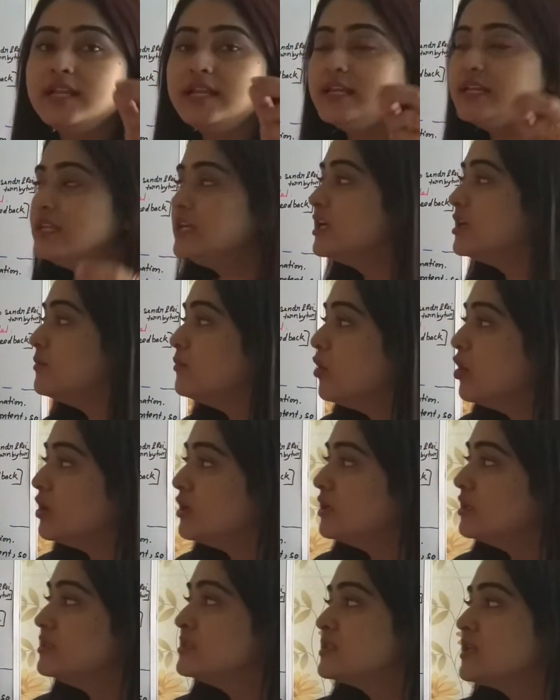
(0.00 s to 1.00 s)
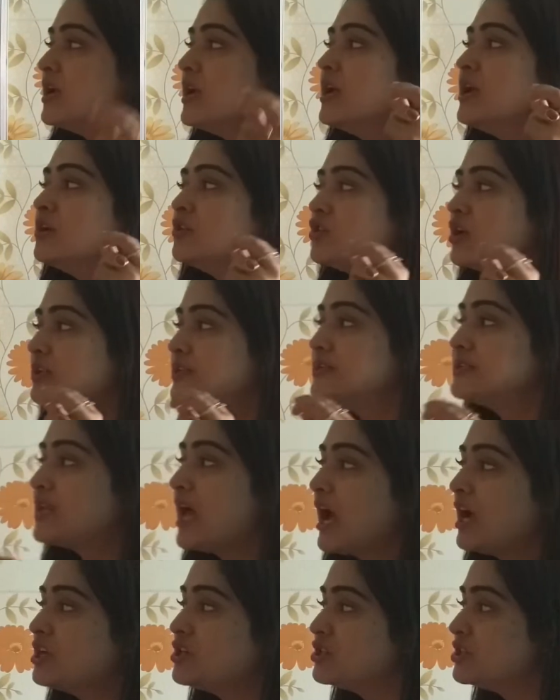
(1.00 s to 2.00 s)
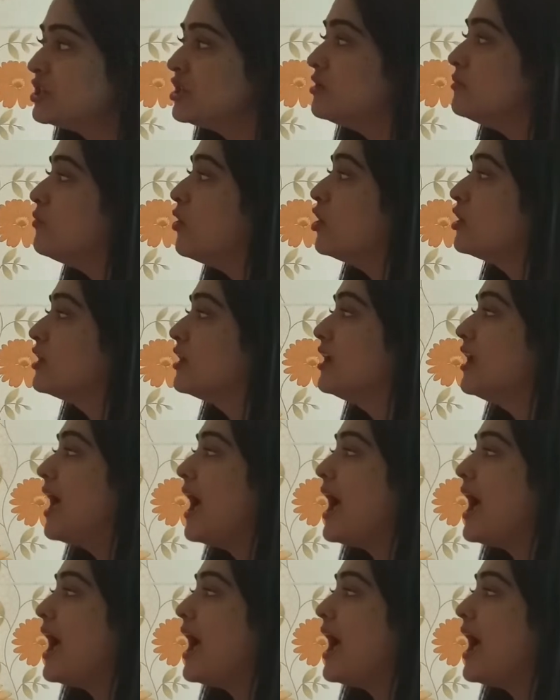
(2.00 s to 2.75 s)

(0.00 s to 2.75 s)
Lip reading: linear models, transactional model